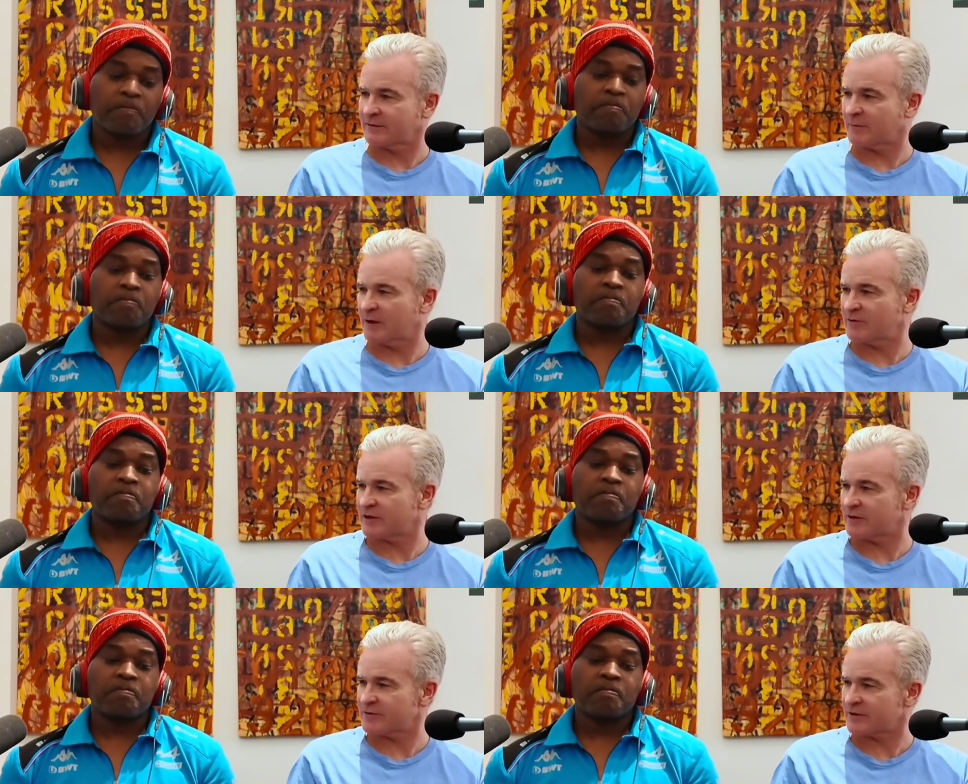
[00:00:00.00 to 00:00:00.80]
Speaker 1: their
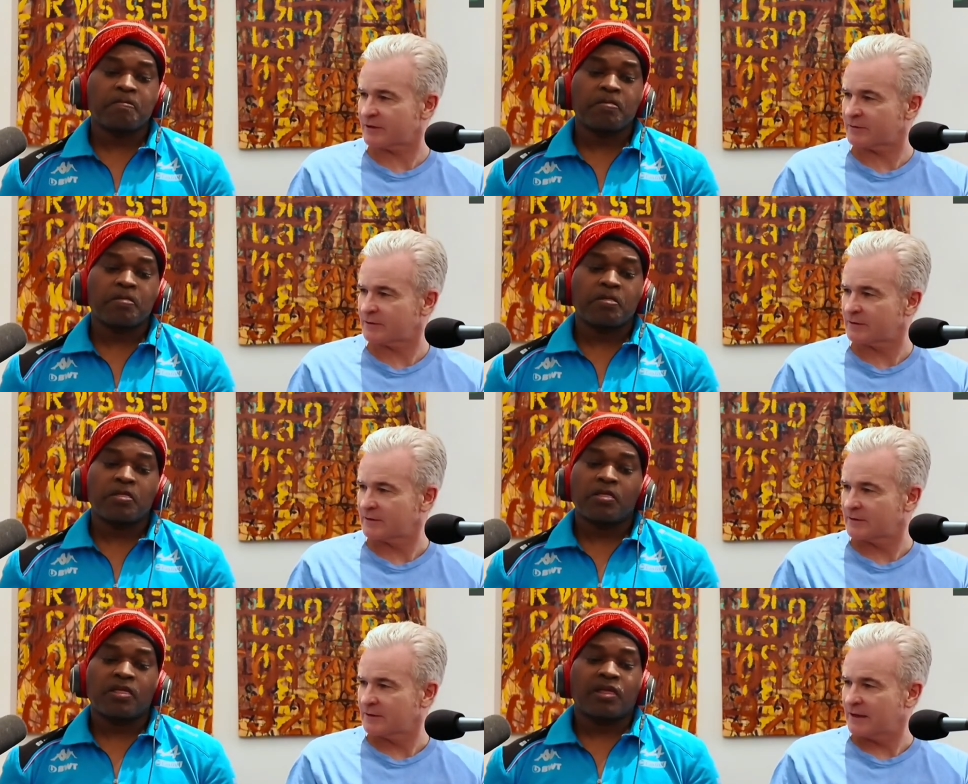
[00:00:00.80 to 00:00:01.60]
mojo, so
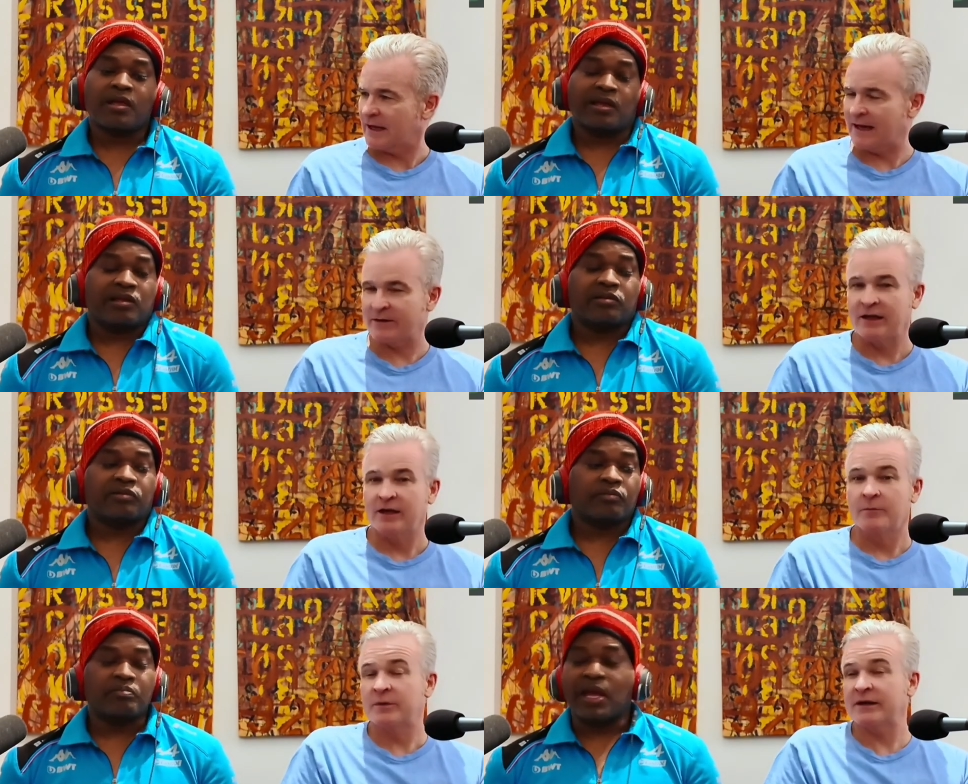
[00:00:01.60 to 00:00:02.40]
and
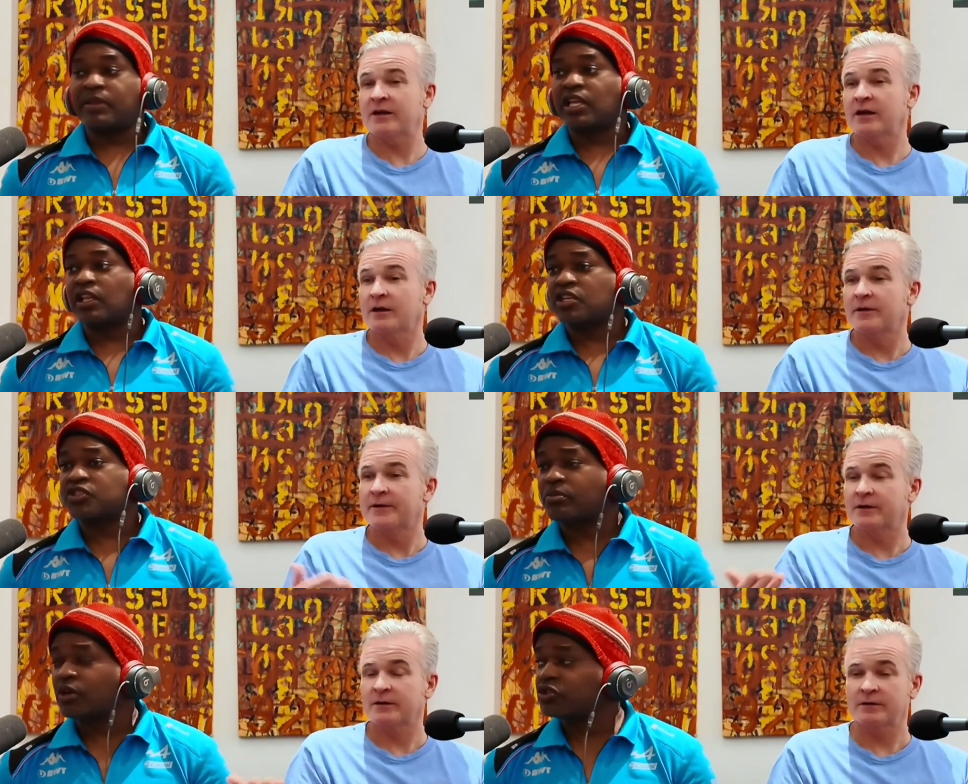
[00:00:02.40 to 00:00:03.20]
but, maybe they lost
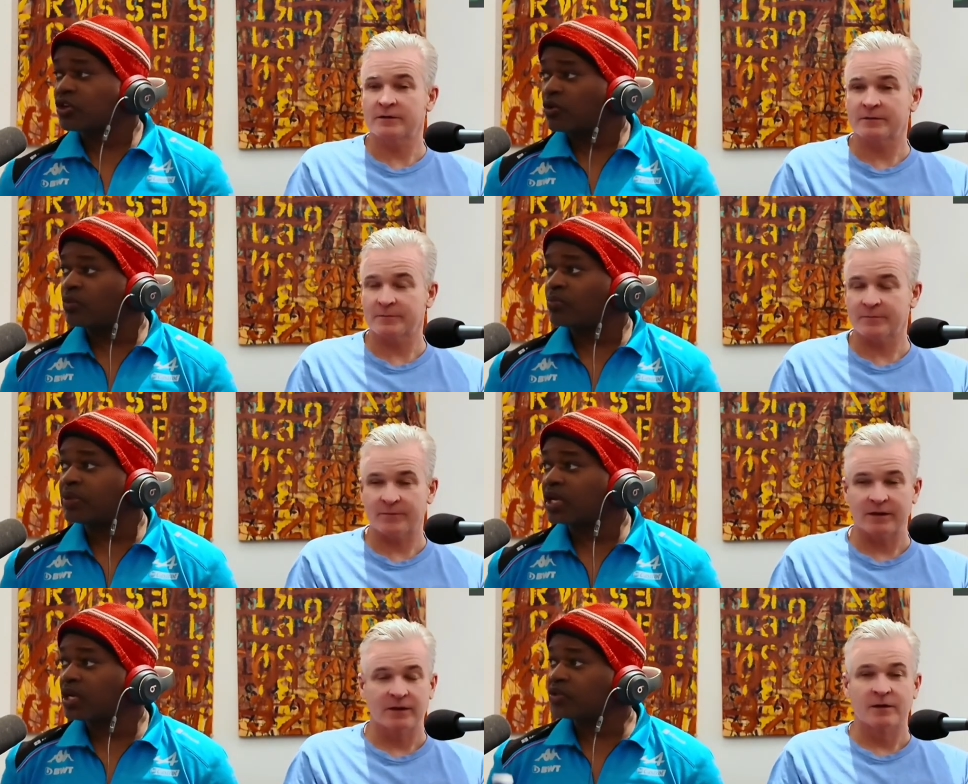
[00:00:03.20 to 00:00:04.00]
their mojo
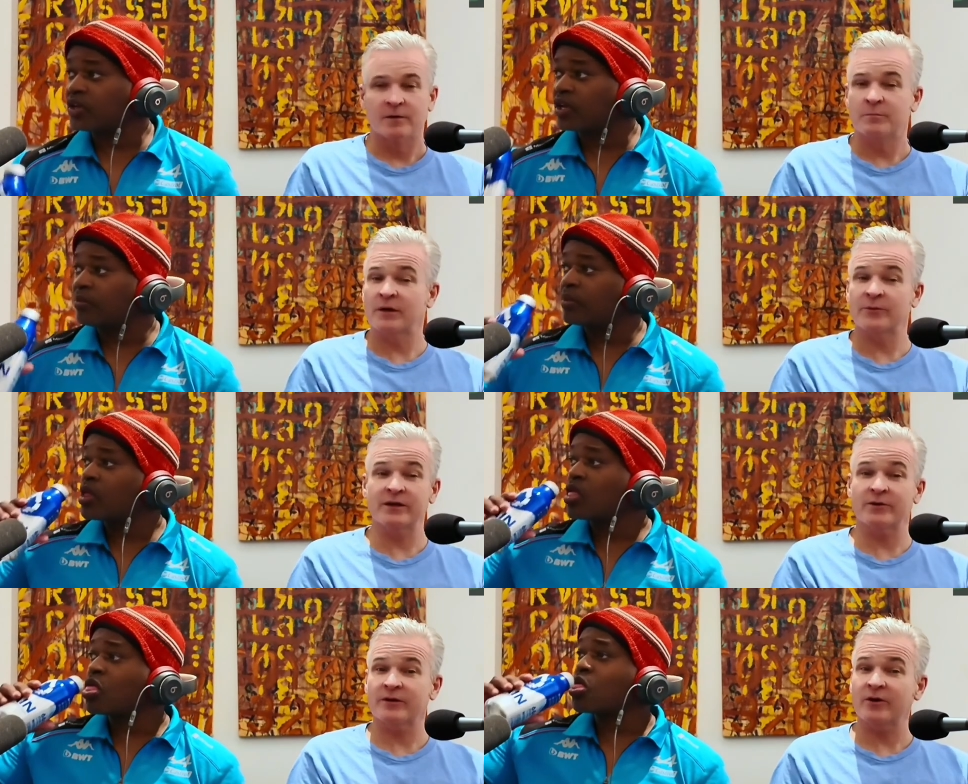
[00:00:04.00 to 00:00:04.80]
because of him. But we
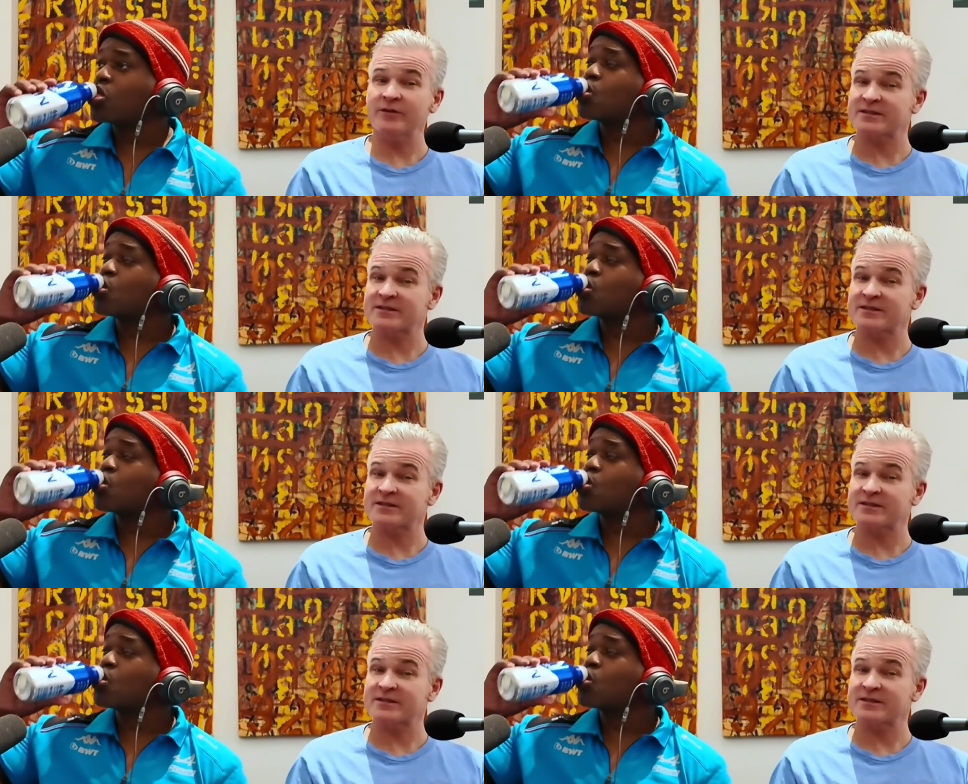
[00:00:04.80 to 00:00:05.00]
don't know